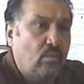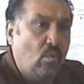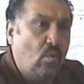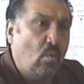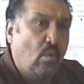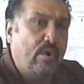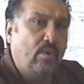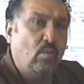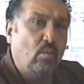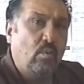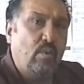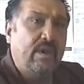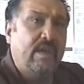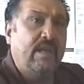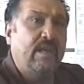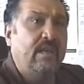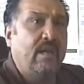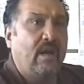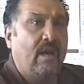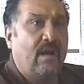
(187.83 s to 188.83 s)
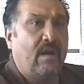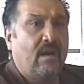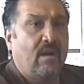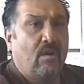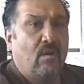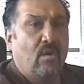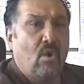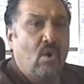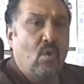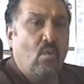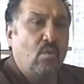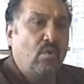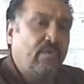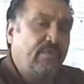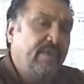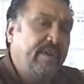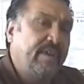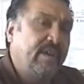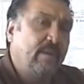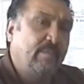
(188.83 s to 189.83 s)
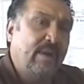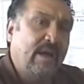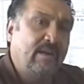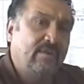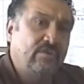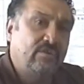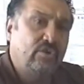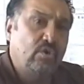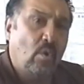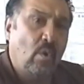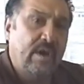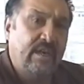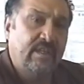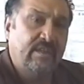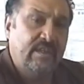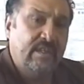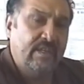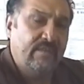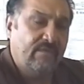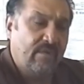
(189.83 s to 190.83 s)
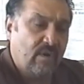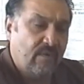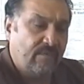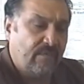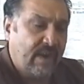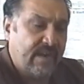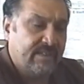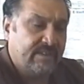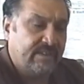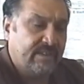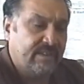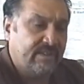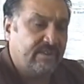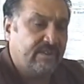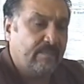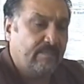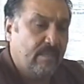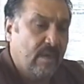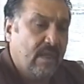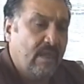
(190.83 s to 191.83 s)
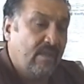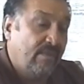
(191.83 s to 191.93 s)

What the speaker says: when we were thinking about joining the E-Verify system,